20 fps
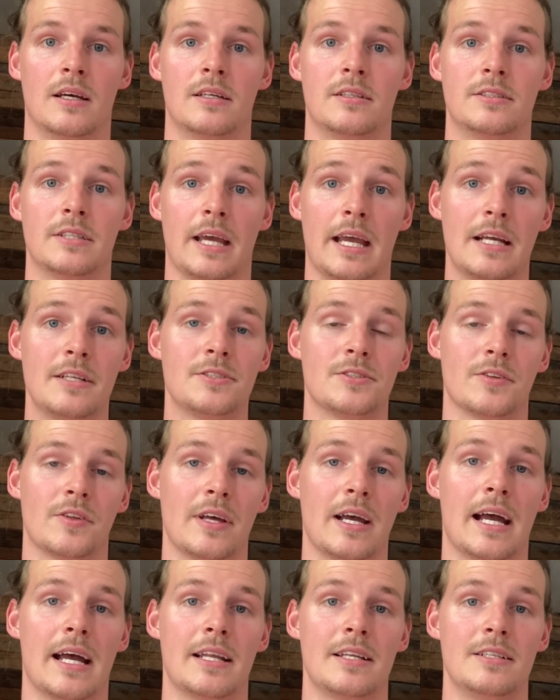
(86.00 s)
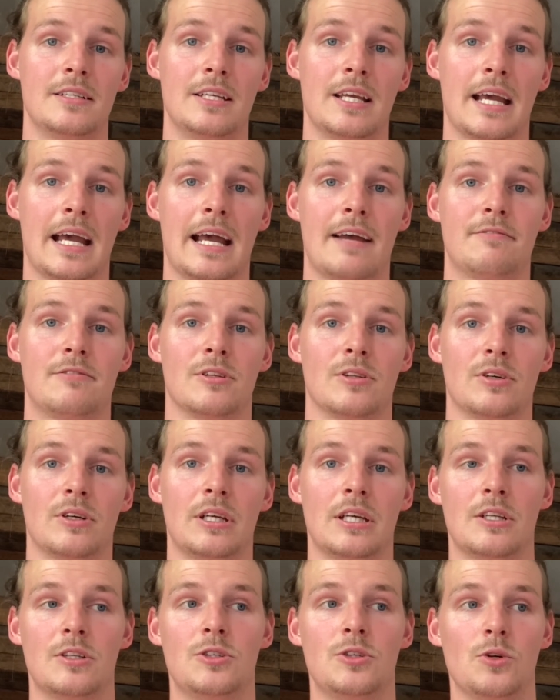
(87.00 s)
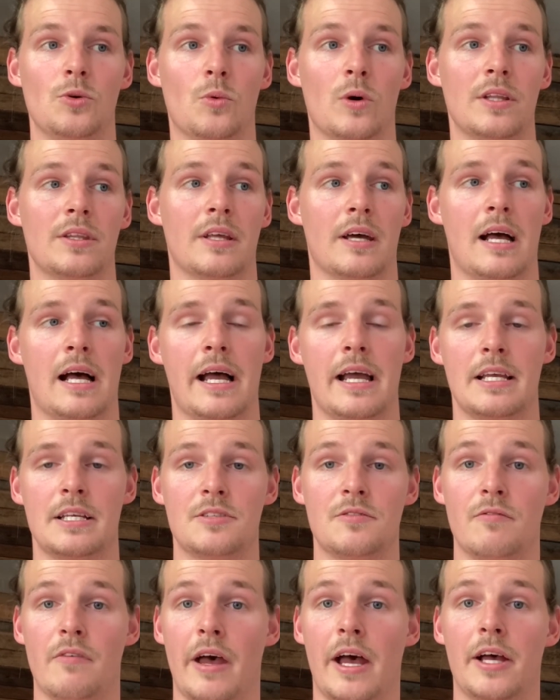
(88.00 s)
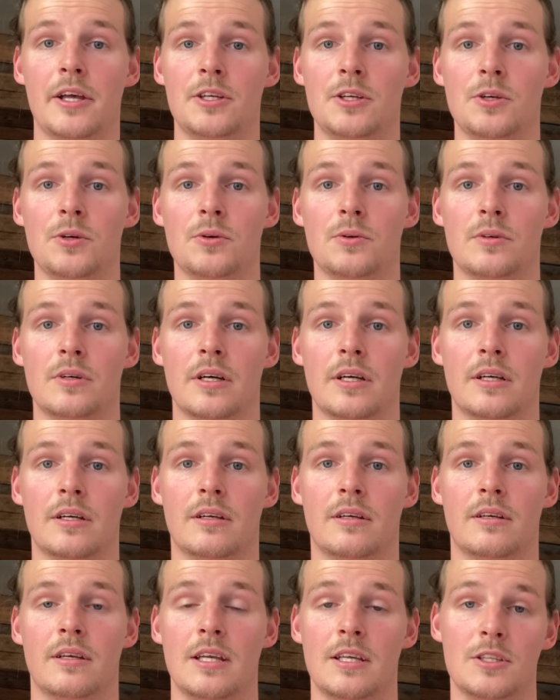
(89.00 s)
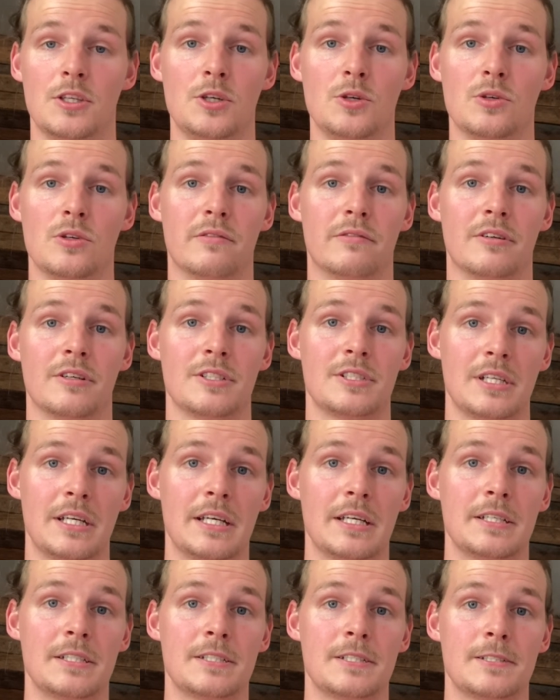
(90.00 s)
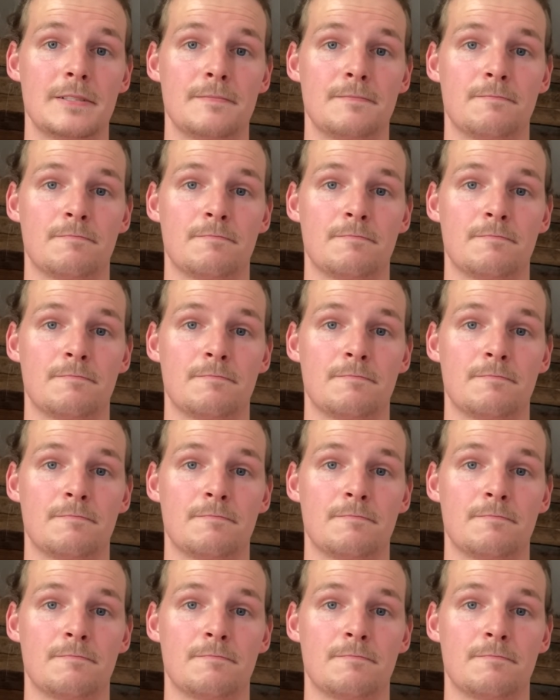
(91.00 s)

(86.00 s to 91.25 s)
To answer that, you have to look into what the highest value in the universe is.